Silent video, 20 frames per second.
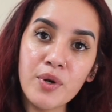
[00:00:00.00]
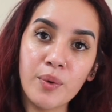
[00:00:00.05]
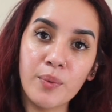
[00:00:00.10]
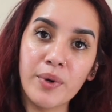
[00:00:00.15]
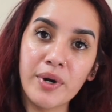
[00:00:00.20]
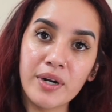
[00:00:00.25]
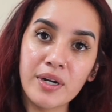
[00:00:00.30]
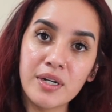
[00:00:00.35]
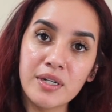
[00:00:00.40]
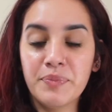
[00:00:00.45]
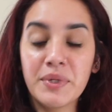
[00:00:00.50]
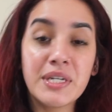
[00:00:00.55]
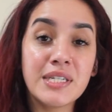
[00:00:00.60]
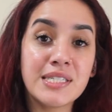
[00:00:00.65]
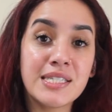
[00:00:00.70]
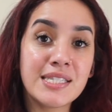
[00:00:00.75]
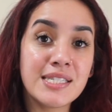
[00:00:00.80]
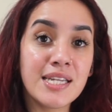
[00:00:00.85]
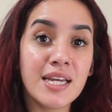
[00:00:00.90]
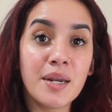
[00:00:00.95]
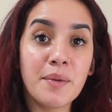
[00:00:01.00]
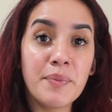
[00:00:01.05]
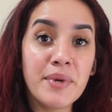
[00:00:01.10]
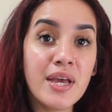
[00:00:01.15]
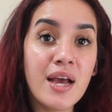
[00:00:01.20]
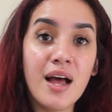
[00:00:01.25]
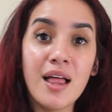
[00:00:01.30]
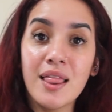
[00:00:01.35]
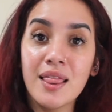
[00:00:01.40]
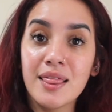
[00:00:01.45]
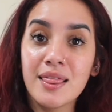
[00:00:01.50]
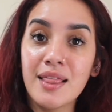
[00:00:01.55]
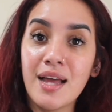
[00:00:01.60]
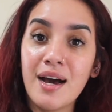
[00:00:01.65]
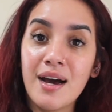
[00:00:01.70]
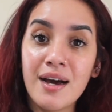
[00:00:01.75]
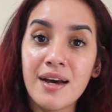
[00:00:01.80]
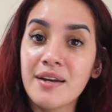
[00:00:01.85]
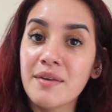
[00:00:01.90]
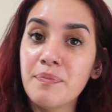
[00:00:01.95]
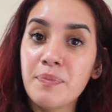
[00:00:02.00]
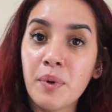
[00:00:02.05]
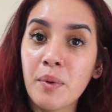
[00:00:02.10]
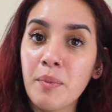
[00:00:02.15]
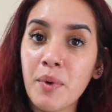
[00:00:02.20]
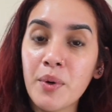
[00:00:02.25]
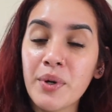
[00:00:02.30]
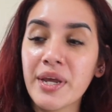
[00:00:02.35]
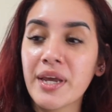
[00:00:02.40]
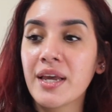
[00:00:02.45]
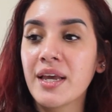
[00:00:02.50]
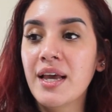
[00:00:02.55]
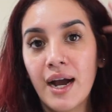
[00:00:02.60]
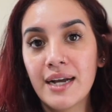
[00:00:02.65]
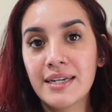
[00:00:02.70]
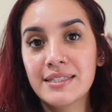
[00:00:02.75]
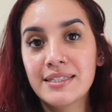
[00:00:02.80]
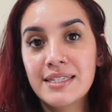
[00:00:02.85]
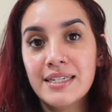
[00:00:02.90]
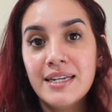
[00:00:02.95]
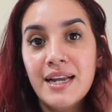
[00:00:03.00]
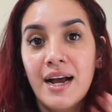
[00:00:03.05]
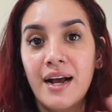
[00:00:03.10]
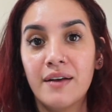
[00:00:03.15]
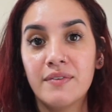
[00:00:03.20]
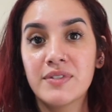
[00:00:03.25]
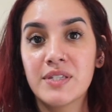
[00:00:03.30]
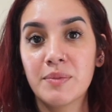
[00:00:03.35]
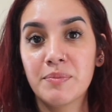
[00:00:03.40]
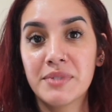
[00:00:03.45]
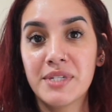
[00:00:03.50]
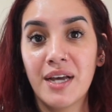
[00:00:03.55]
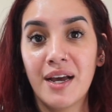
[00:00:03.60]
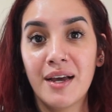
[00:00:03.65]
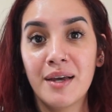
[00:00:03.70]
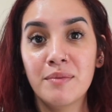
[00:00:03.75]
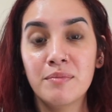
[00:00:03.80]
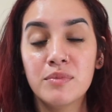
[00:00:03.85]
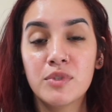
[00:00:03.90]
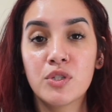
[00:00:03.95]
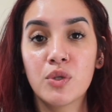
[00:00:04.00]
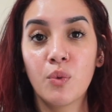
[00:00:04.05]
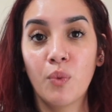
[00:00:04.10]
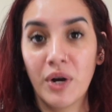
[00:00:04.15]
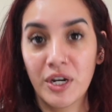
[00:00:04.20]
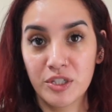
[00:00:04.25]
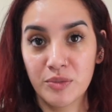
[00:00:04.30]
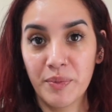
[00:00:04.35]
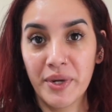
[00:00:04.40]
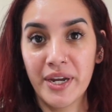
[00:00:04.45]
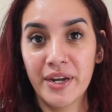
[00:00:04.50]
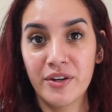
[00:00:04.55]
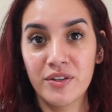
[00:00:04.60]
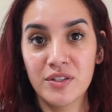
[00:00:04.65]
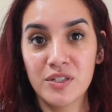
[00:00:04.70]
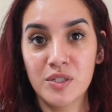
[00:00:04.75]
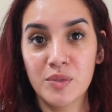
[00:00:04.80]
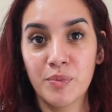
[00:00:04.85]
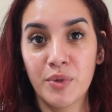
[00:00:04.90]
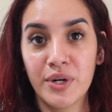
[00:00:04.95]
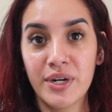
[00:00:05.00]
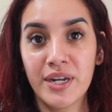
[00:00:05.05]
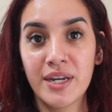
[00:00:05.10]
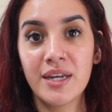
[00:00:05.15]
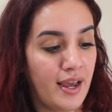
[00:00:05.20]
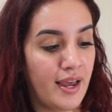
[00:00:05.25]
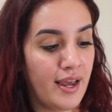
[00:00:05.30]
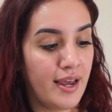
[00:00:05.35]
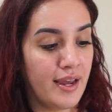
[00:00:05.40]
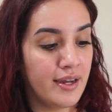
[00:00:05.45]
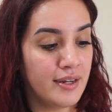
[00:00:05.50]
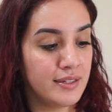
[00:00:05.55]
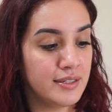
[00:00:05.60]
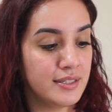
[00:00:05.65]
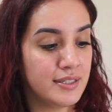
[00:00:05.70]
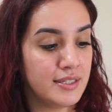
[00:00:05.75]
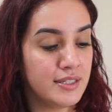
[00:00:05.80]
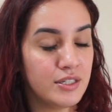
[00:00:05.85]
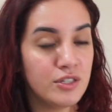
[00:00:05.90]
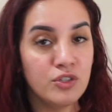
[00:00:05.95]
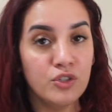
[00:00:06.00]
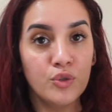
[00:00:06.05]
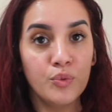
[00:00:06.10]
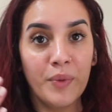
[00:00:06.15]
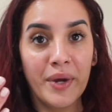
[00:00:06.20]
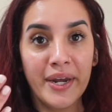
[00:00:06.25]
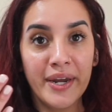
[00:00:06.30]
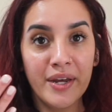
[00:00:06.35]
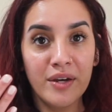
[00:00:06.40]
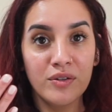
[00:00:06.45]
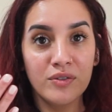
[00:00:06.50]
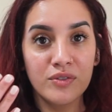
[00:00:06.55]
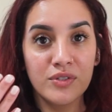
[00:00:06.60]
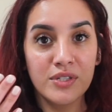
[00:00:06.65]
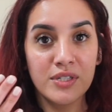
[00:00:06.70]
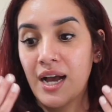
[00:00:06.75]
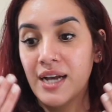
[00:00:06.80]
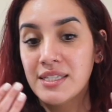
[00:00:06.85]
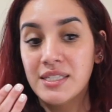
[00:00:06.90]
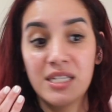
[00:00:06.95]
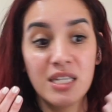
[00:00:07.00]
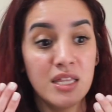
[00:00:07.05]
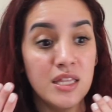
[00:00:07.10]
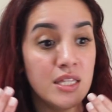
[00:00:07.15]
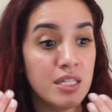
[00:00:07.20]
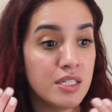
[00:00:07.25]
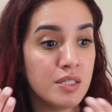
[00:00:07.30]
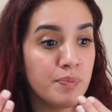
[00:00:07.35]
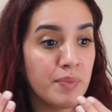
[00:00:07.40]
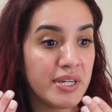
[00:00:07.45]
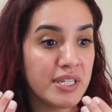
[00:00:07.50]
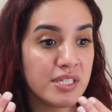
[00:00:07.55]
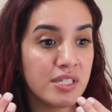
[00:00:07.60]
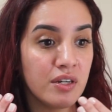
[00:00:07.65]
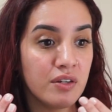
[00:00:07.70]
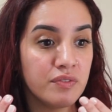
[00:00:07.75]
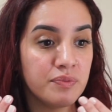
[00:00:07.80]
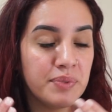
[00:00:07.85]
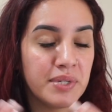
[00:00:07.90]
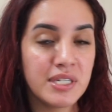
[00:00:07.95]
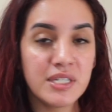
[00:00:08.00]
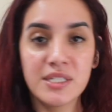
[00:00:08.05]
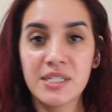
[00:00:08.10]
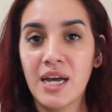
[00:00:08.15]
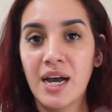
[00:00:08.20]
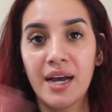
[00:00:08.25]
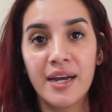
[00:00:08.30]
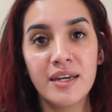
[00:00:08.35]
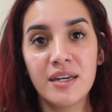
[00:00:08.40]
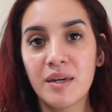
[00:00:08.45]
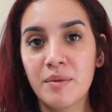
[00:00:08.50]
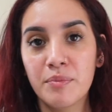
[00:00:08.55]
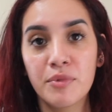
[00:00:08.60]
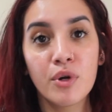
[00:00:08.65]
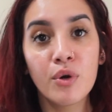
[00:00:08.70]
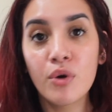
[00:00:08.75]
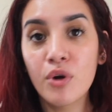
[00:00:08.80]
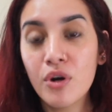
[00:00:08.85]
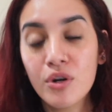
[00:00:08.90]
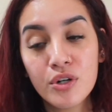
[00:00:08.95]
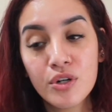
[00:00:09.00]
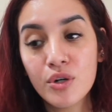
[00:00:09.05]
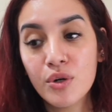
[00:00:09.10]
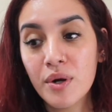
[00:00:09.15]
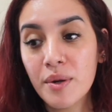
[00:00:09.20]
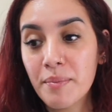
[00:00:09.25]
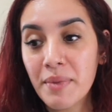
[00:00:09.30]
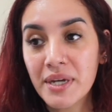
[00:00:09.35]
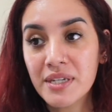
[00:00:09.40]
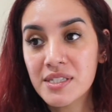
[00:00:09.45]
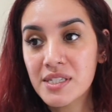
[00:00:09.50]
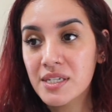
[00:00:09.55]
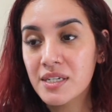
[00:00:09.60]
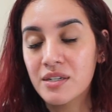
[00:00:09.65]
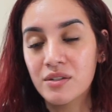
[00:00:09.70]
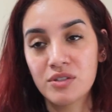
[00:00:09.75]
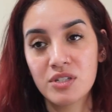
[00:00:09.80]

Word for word: work because it's gonna be a lot of promoting. I did have some time to wash my hair this morning and do my nails. I did these myself because I am no longer going back to the nail